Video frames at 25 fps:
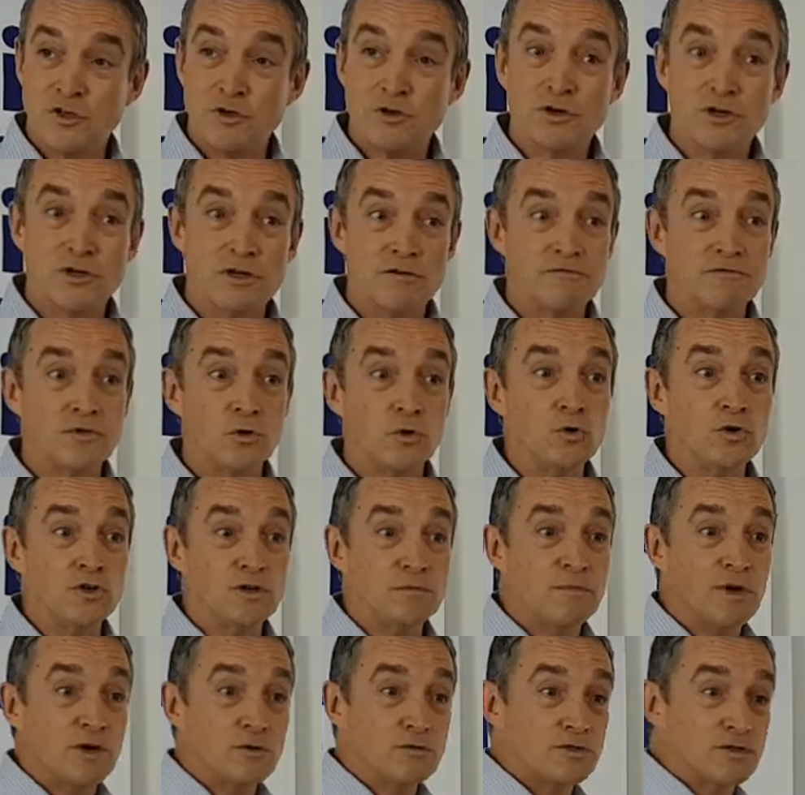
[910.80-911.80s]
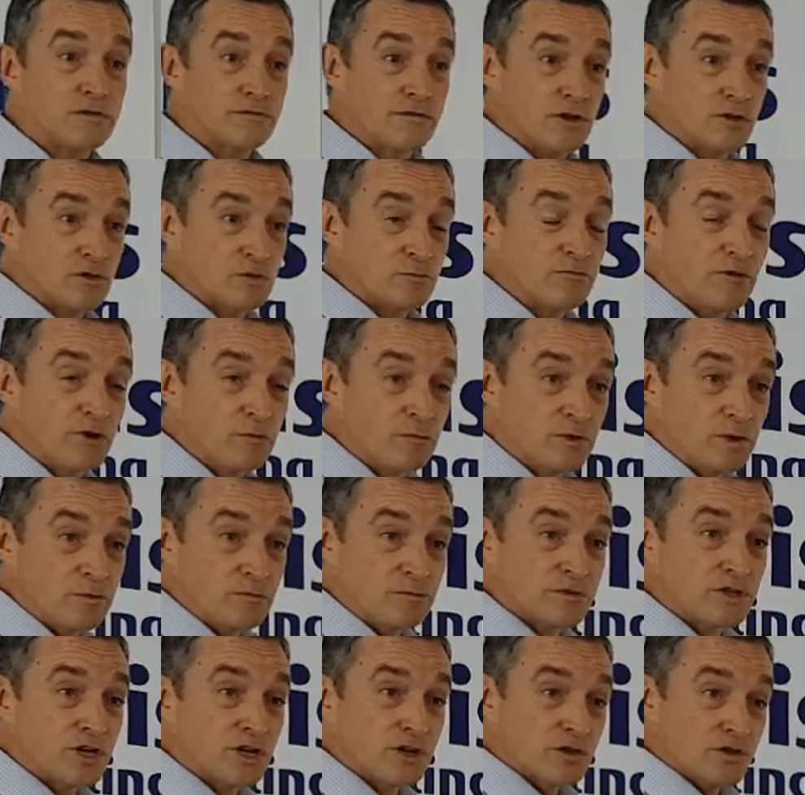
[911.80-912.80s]
You can avoid most of those
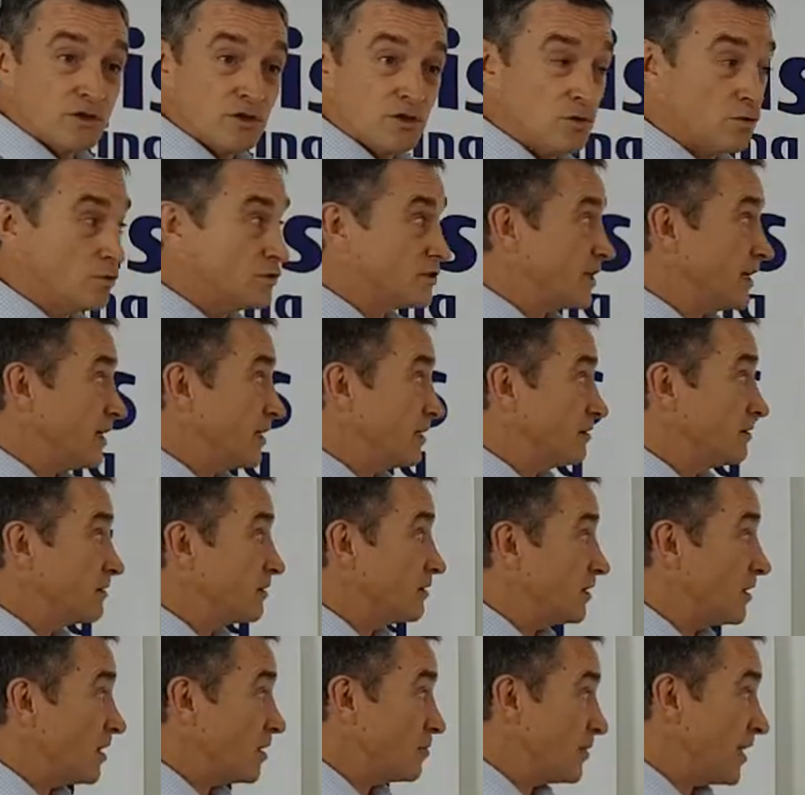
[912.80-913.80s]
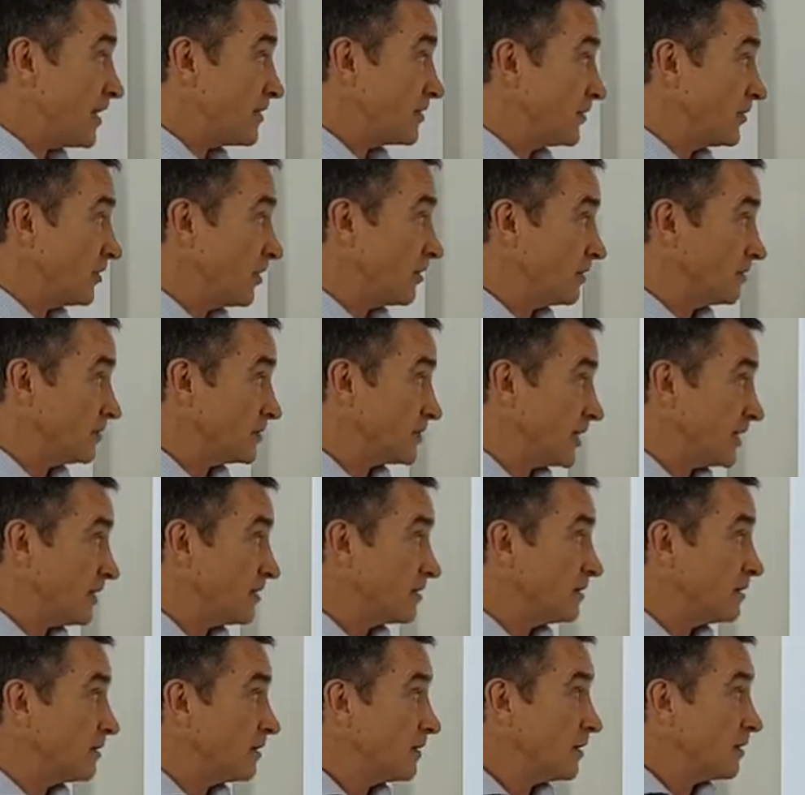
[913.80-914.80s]
problems using a
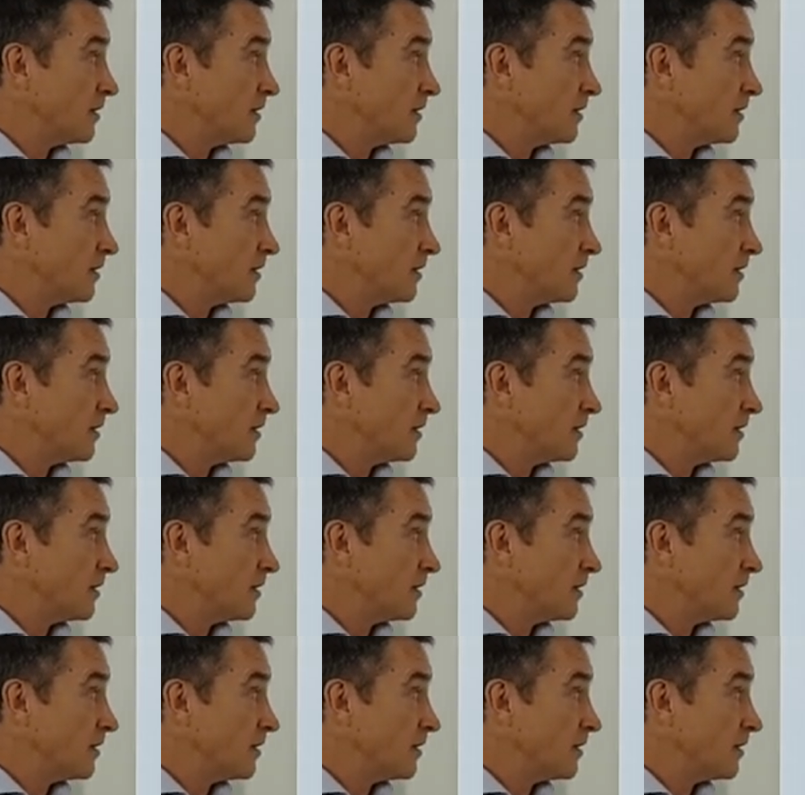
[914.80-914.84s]
methodology.